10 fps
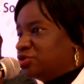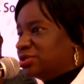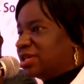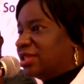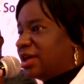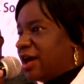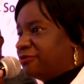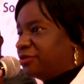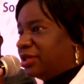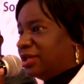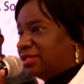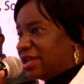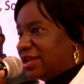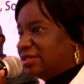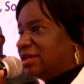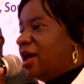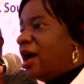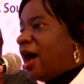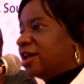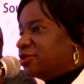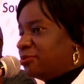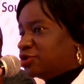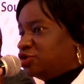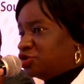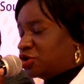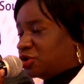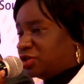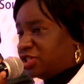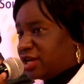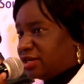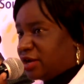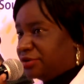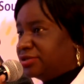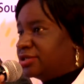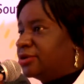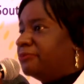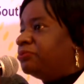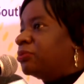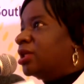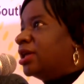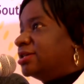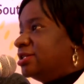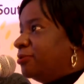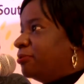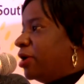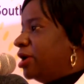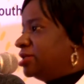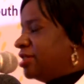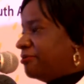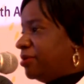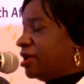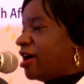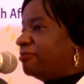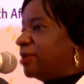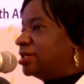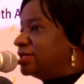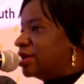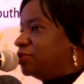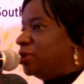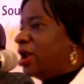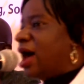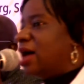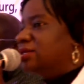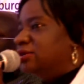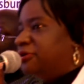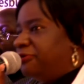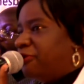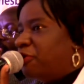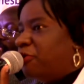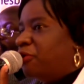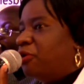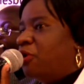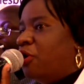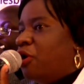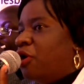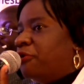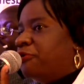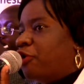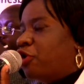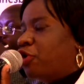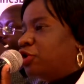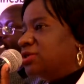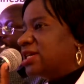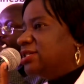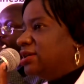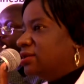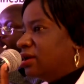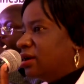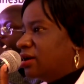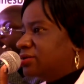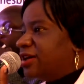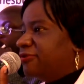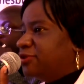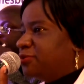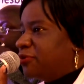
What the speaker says: that have been done into it do not matter. On the issue of whether network operators, ISPs, are doing being assertive enough,